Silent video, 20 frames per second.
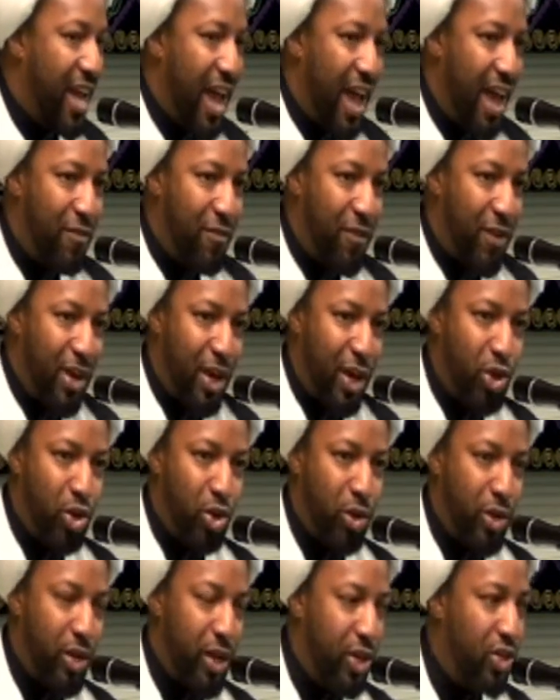And having
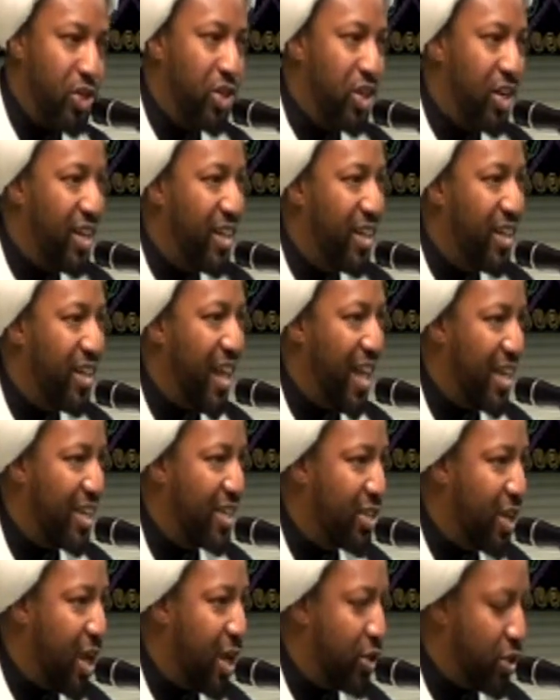a tradition
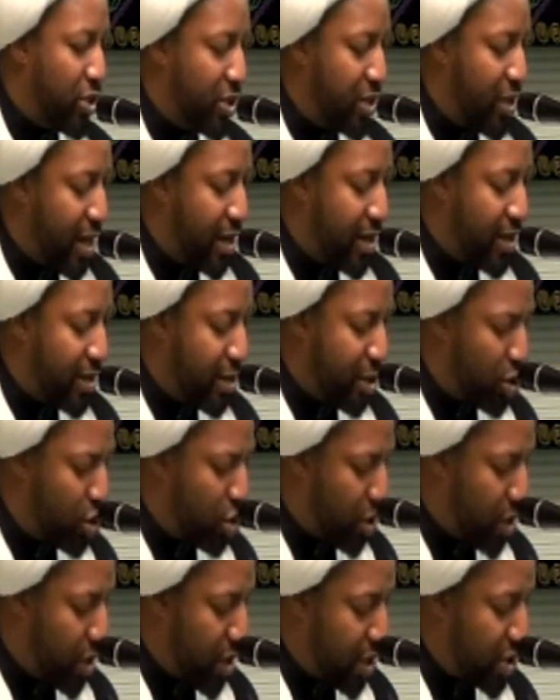as such, that
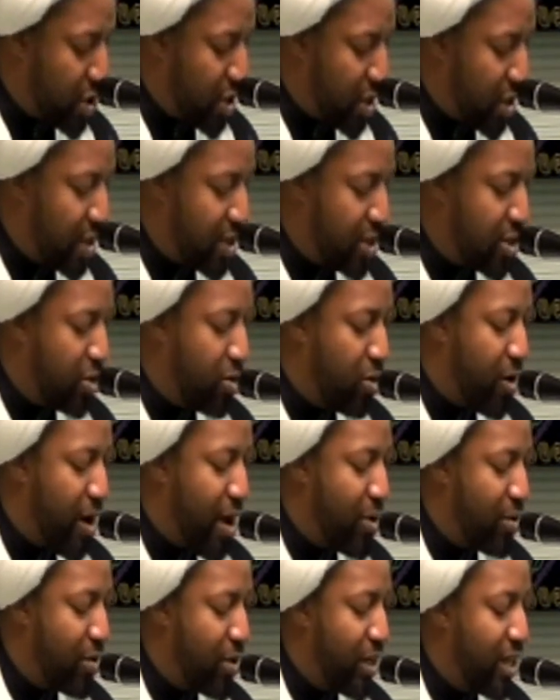the tradition is
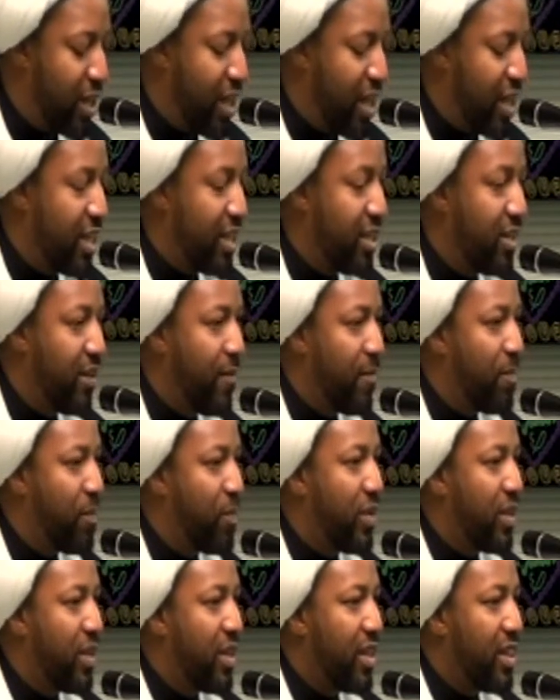grounded
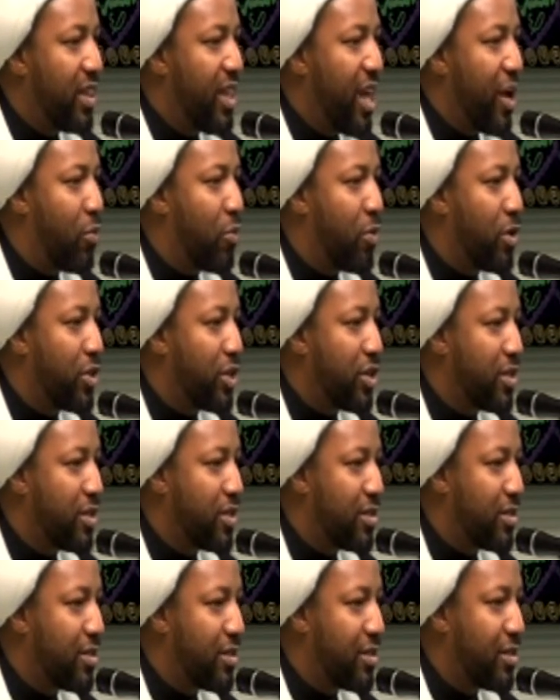in that which
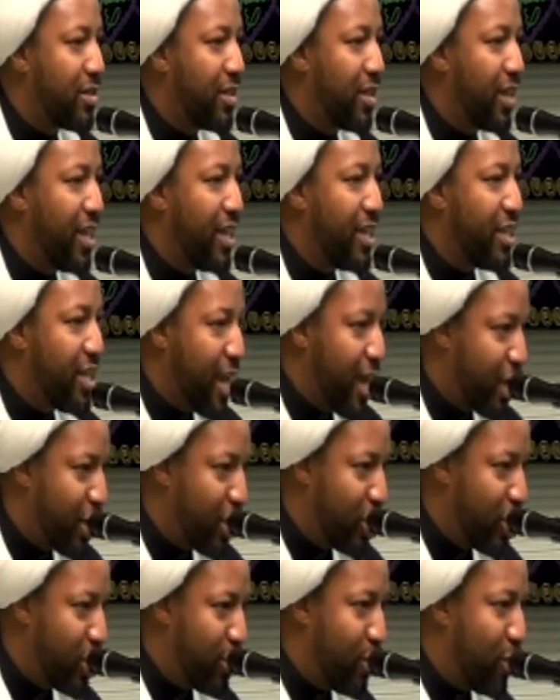is
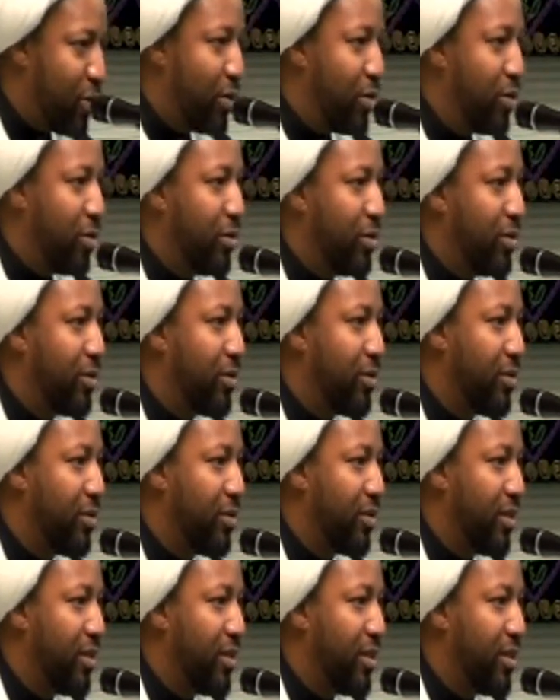intelligible
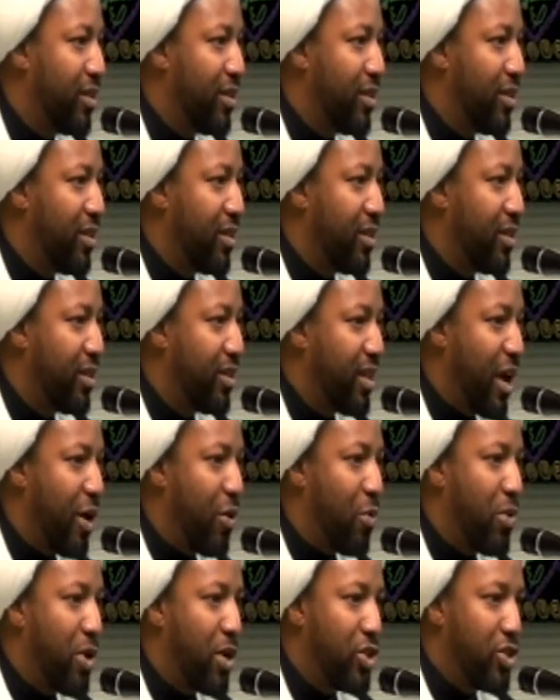
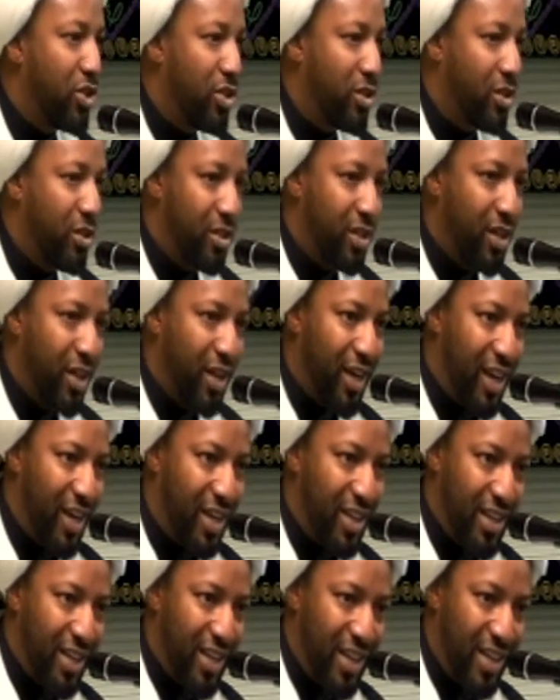that which,
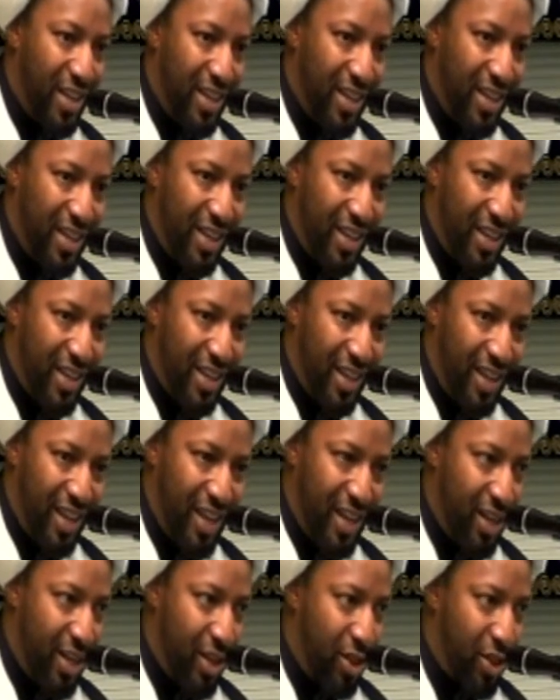again,
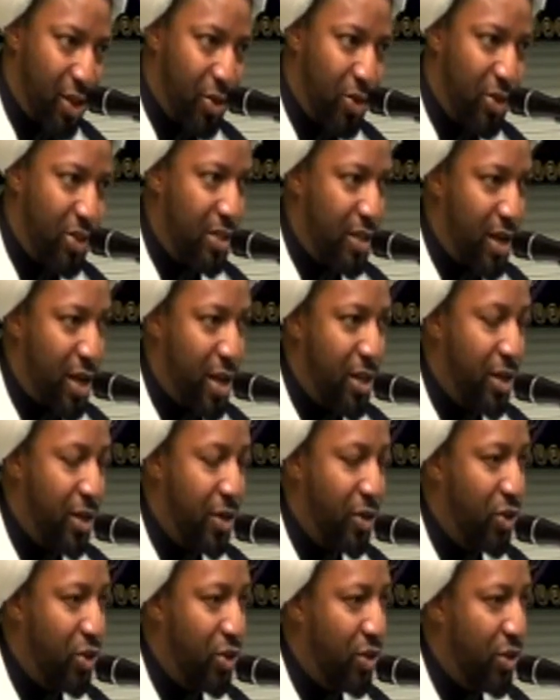in it there is
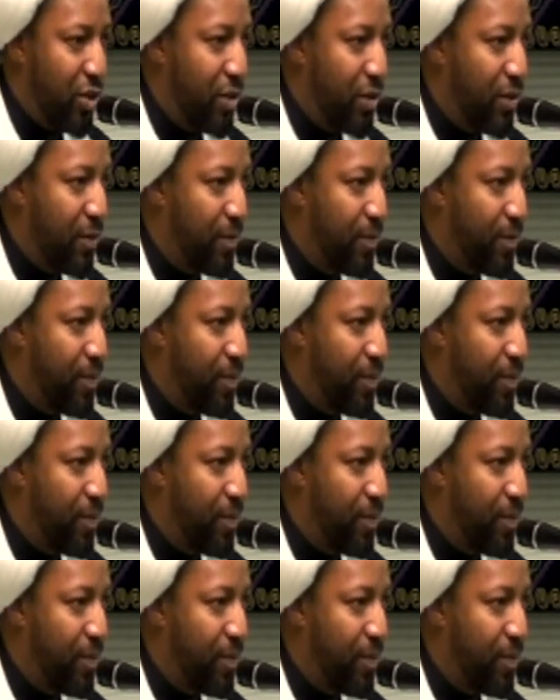knowledge.